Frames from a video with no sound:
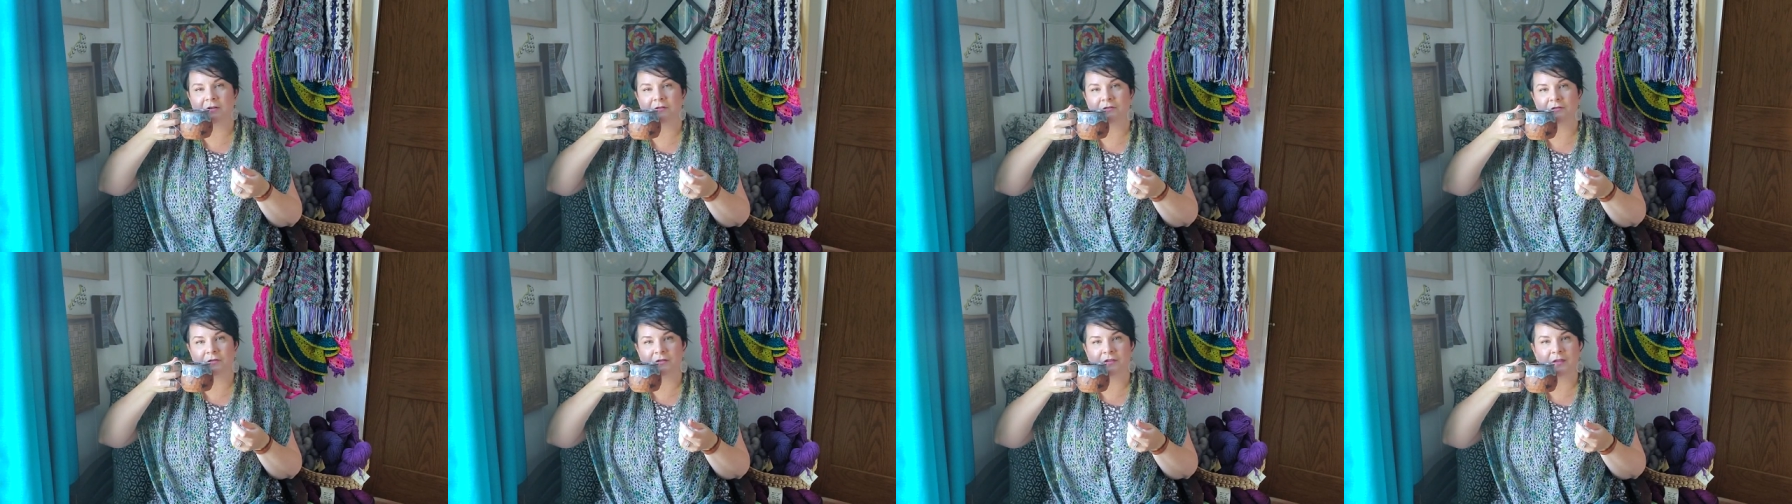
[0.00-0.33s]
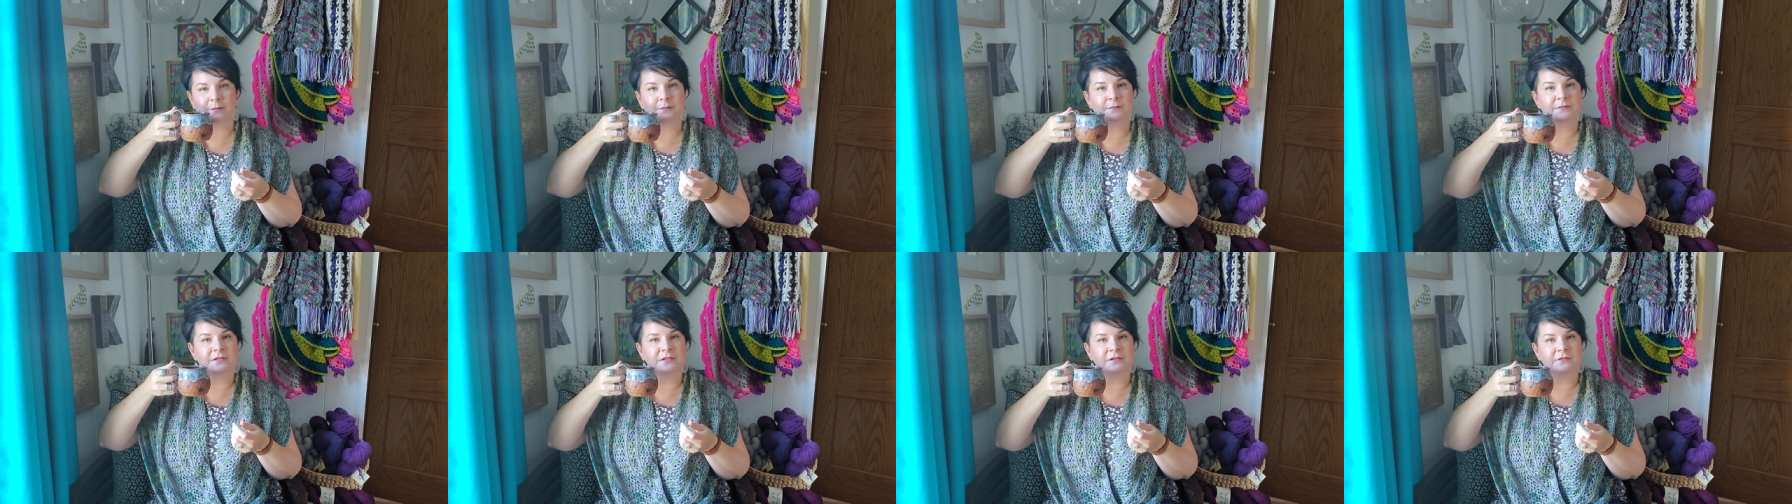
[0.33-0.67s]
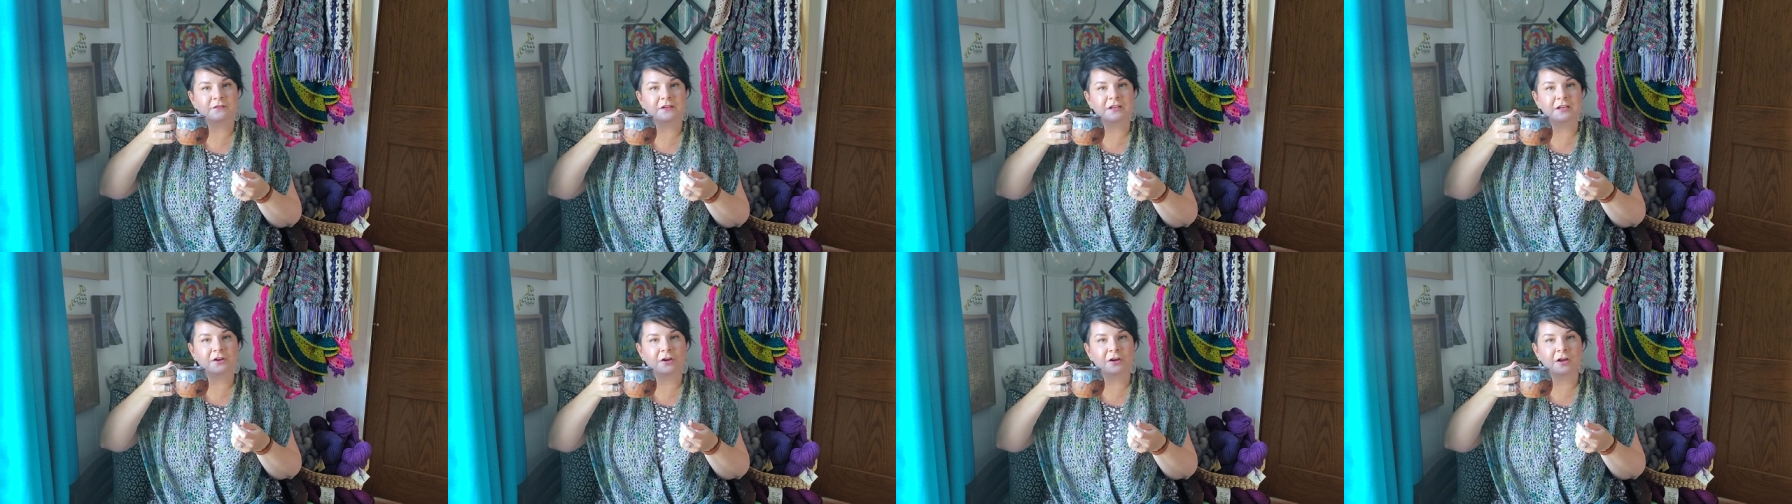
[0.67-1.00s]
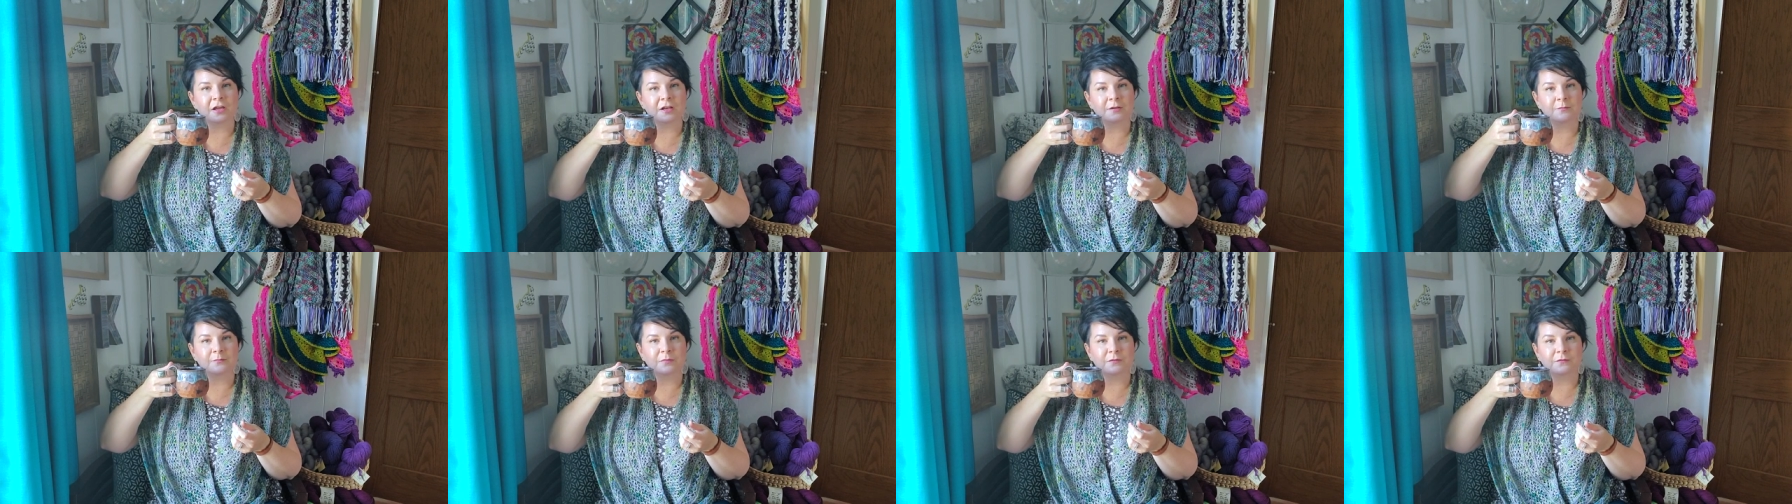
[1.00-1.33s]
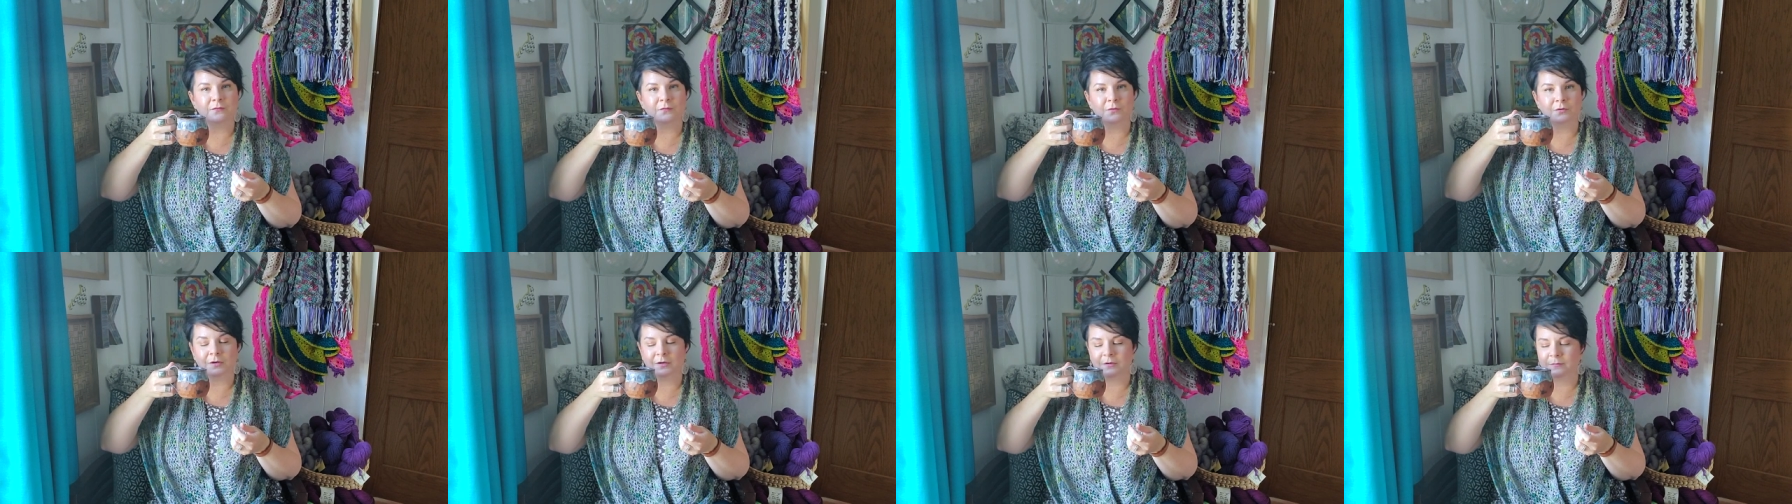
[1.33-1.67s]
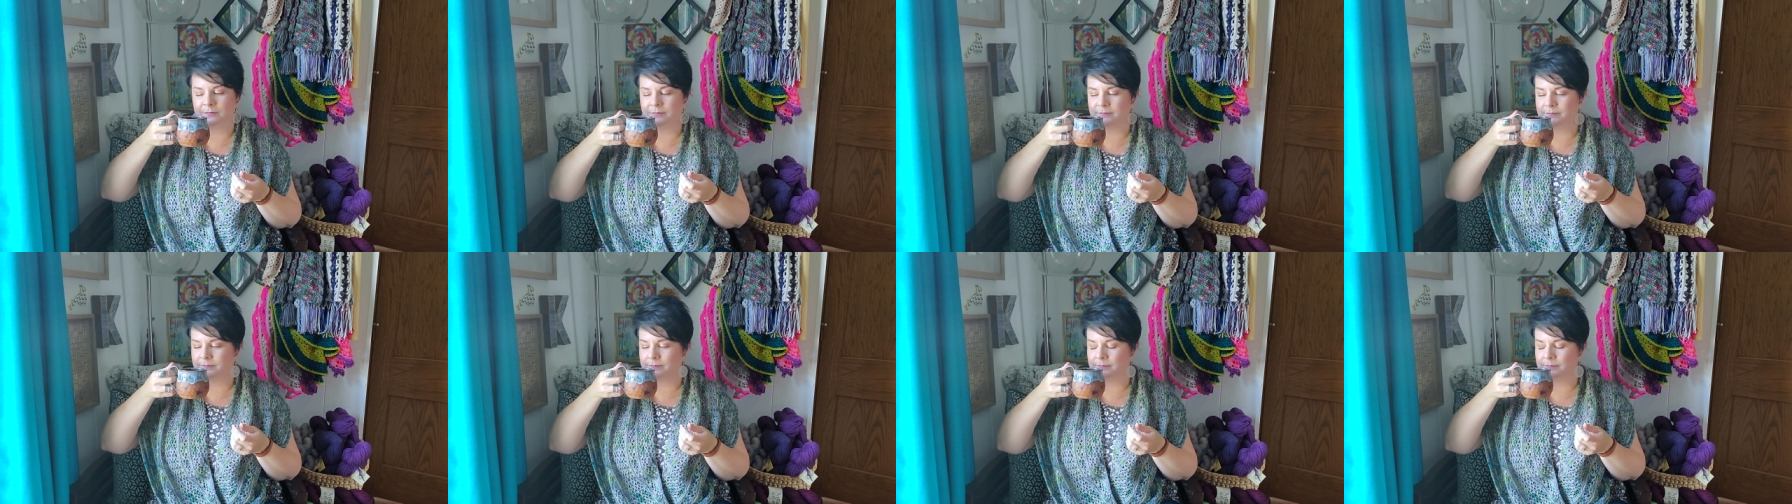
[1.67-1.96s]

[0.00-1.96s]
for them to feed on before